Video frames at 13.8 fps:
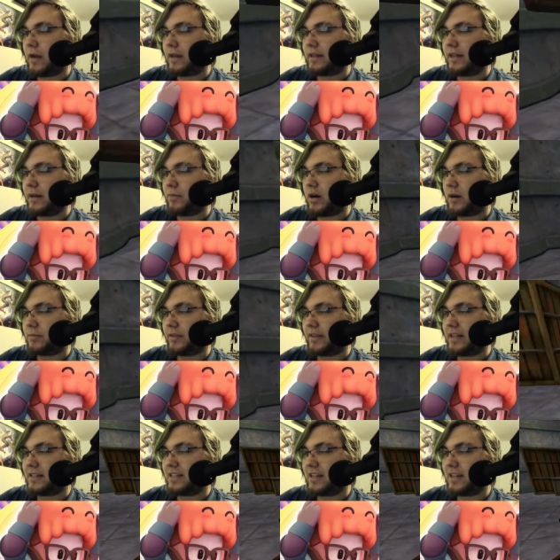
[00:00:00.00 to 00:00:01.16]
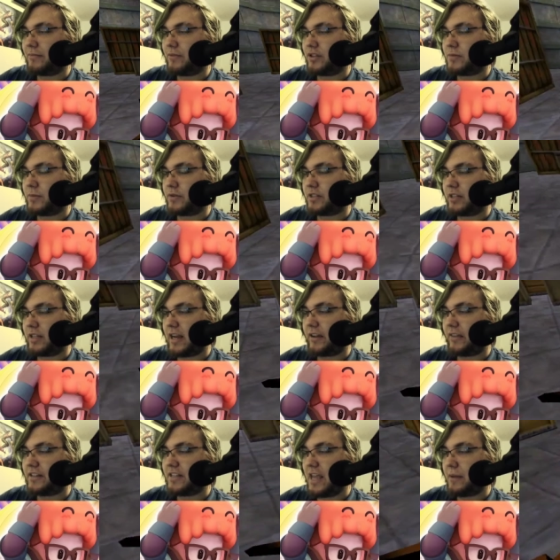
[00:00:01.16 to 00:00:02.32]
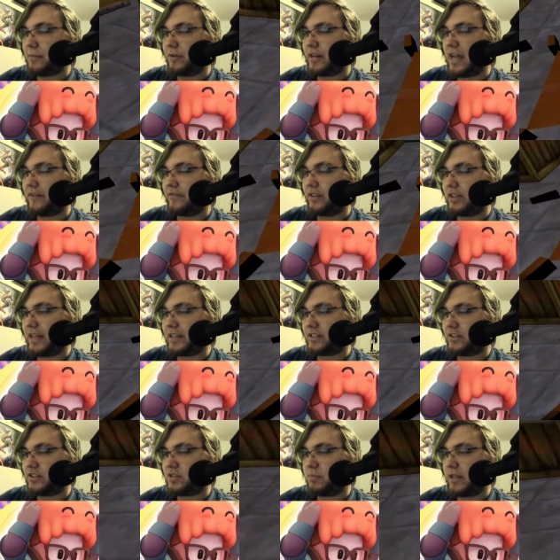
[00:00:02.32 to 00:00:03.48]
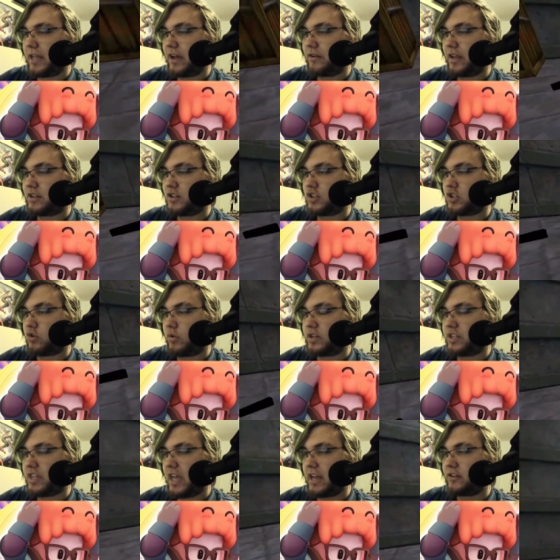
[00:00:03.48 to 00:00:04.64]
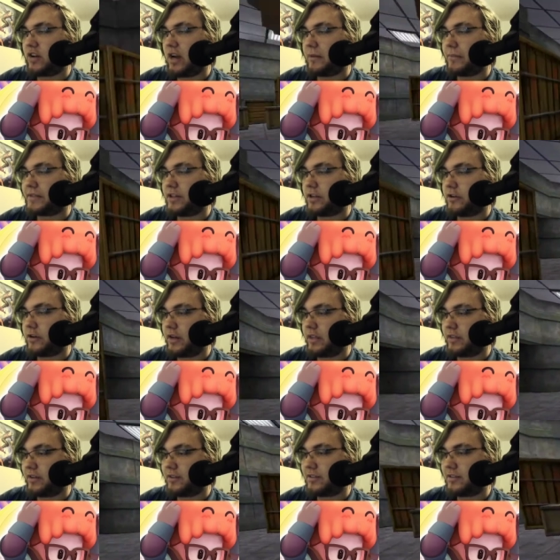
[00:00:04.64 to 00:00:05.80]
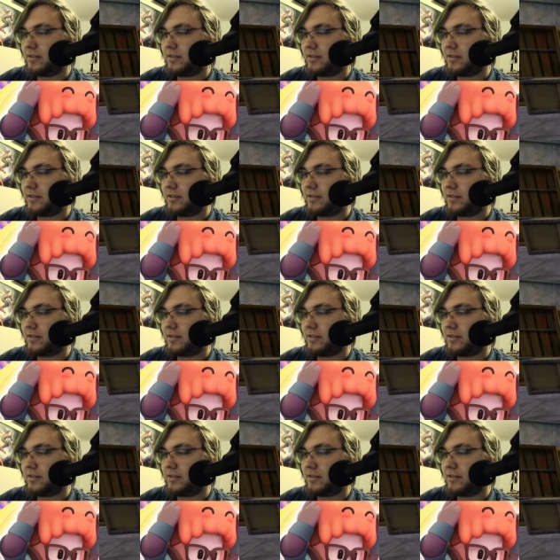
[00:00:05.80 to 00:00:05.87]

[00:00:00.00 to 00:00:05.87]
I did it properly that time. You're supposed to land on the table and have the legs all splay out and squish the head crab that's underneath it.